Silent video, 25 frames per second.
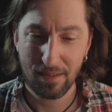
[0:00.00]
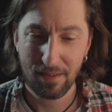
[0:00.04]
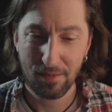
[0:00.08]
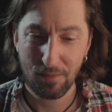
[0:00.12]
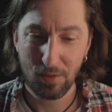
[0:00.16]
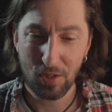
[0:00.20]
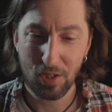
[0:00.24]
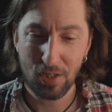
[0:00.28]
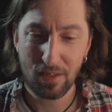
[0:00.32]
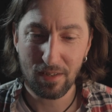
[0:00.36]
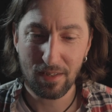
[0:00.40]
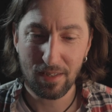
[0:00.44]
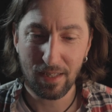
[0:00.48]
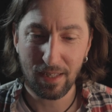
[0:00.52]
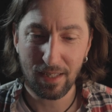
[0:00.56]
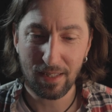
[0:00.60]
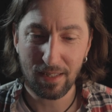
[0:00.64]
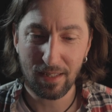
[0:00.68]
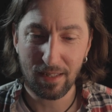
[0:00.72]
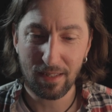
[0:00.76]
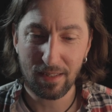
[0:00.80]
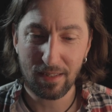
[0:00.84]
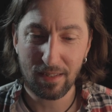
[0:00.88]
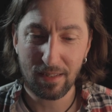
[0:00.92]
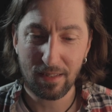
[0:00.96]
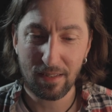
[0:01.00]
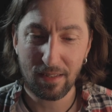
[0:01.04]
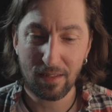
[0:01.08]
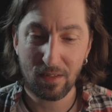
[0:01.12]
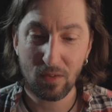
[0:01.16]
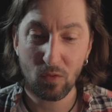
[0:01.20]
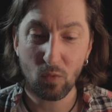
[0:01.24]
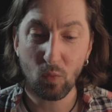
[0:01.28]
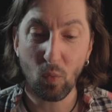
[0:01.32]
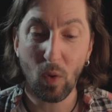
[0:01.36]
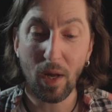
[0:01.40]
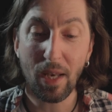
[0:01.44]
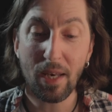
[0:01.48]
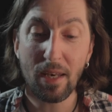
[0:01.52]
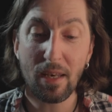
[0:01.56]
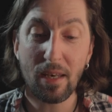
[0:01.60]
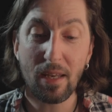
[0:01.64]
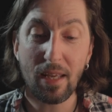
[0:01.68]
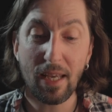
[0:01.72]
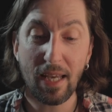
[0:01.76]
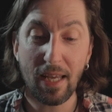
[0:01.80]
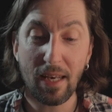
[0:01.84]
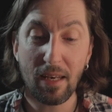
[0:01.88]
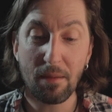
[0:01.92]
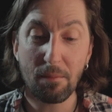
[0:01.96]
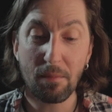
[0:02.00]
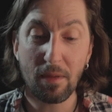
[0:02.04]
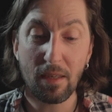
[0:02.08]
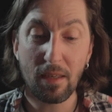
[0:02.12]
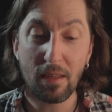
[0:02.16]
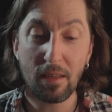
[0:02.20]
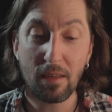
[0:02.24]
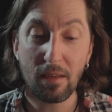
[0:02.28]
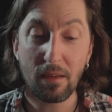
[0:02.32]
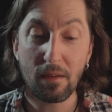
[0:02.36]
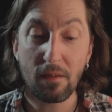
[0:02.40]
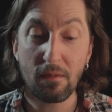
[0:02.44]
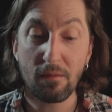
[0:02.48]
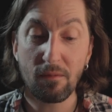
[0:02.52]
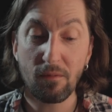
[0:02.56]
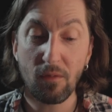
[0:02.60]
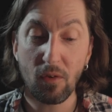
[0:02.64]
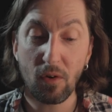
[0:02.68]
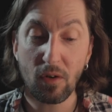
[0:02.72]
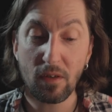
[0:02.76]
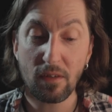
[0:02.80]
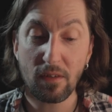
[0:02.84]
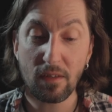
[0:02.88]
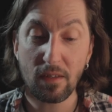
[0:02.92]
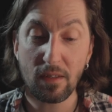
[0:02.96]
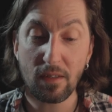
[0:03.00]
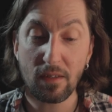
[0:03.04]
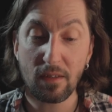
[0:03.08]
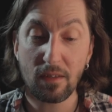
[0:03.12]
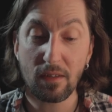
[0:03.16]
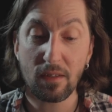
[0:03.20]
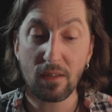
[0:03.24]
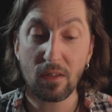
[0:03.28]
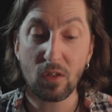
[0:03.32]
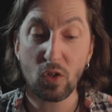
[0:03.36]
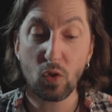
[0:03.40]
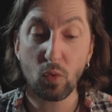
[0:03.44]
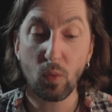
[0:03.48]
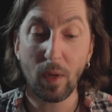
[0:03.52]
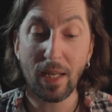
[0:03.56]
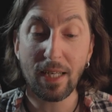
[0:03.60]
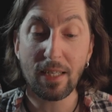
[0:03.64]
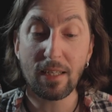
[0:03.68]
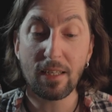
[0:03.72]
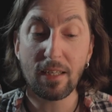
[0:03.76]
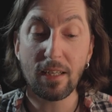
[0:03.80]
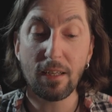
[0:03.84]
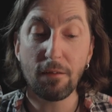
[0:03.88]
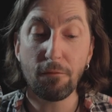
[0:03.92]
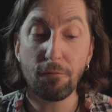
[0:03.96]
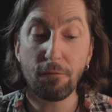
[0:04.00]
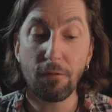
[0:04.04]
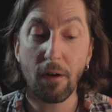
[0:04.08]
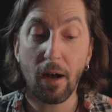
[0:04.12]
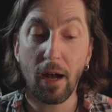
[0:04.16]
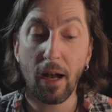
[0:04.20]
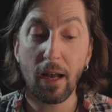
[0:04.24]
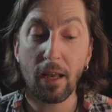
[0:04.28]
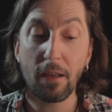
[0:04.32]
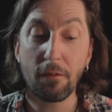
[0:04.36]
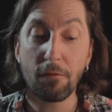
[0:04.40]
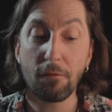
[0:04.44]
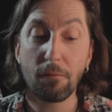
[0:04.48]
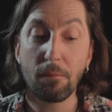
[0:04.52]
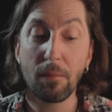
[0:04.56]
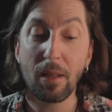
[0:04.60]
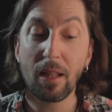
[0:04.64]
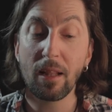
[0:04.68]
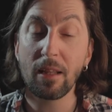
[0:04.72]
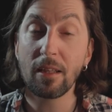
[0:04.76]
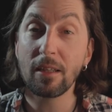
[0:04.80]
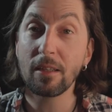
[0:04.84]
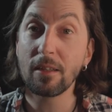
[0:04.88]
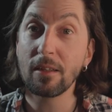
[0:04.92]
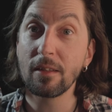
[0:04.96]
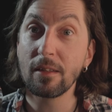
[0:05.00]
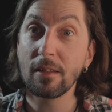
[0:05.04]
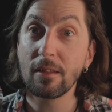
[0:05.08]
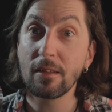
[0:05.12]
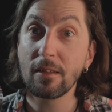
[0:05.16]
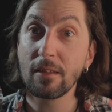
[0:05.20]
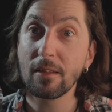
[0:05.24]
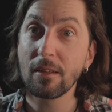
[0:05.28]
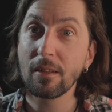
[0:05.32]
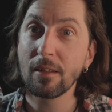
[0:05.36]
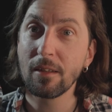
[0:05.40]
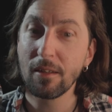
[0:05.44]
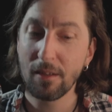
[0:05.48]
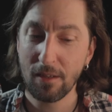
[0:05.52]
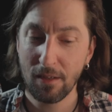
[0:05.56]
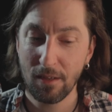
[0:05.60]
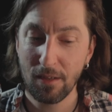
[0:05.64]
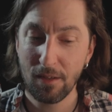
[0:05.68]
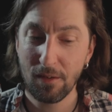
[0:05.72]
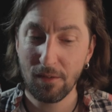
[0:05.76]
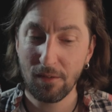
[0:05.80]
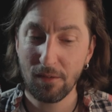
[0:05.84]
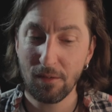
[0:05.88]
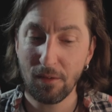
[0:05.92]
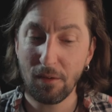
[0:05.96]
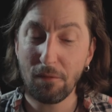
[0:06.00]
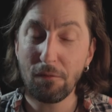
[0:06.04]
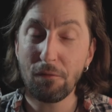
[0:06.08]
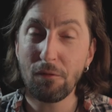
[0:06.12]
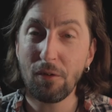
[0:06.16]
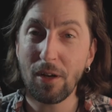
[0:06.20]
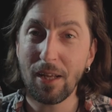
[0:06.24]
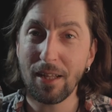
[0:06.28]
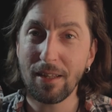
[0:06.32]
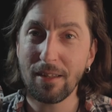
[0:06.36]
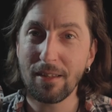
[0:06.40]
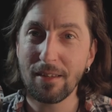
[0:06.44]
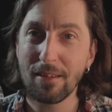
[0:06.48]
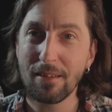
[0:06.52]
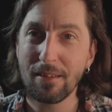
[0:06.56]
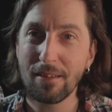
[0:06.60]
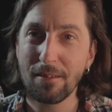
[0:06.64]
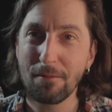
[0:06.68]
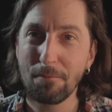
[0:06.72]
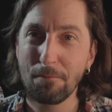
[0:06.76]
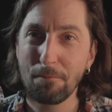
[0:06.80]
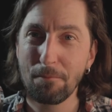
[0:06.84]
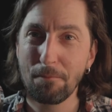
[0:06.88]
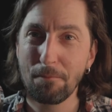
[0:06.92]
which is titled One Enemy Versus 25 Millions of Friends.